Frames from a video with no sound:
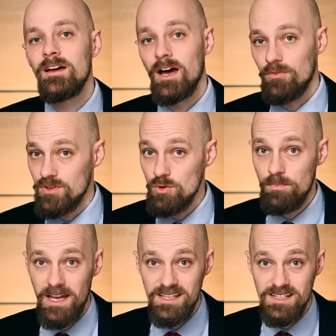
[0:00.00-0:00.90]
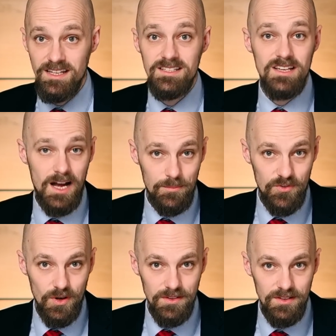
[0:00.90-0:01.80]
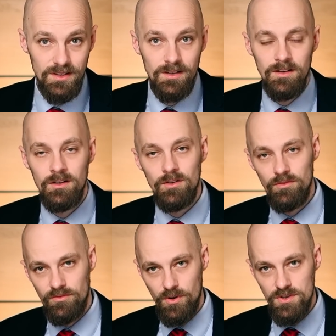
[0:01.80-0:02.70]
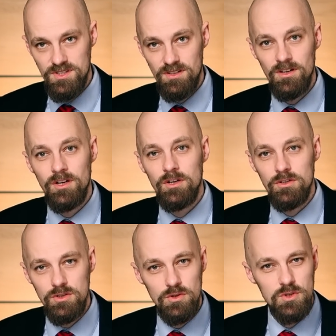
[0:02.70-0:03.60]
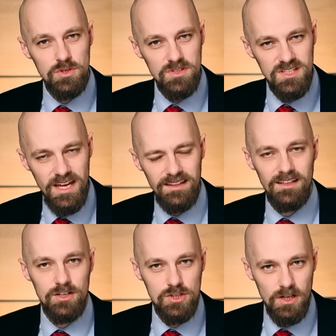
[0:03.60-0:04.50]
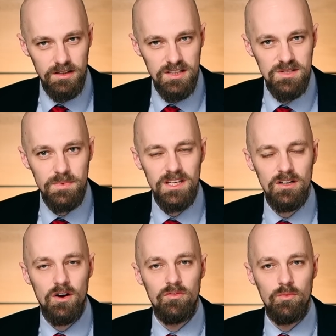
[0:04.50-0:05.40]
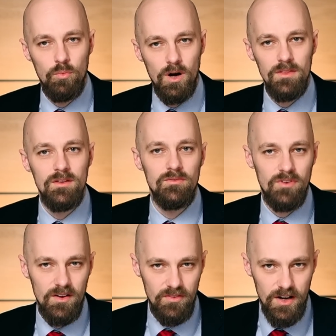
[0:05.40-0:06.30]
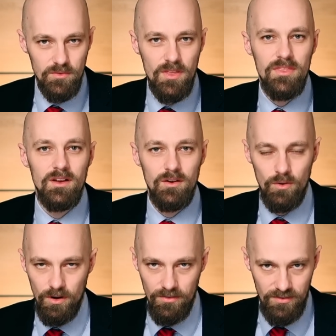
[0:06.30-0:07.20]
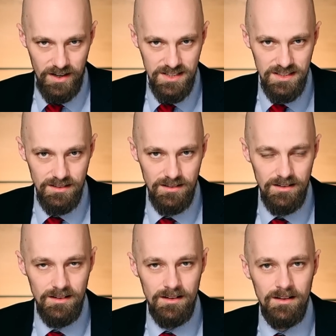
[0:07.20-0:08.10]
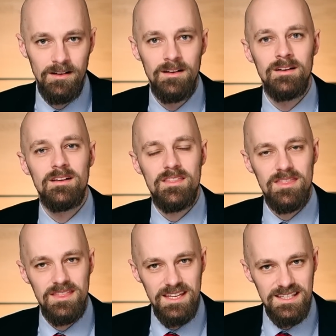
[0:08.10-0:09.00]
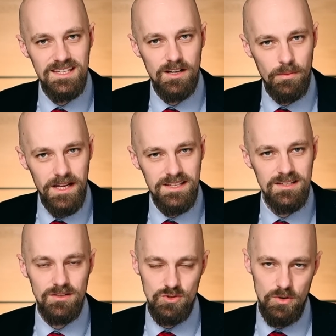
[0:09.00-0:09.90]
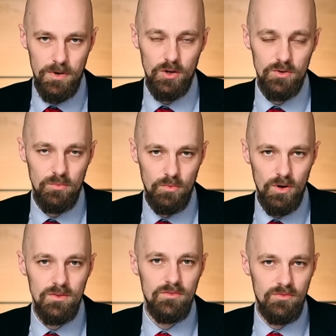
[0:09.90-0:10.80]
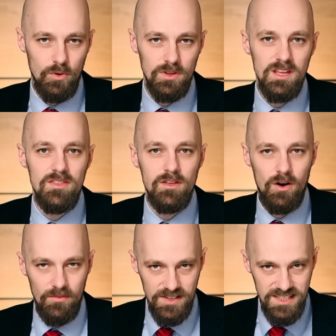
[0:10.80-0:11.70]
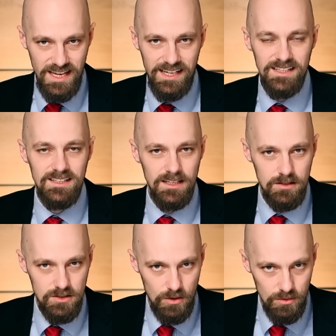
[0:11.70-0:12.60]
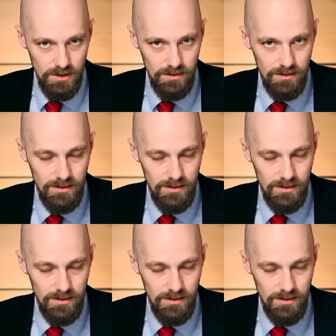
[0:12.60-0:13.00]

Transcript: A few basics up front. First, you should set a shutter speed of 1/500th or faster. This equates to about 1/40th of a second in total.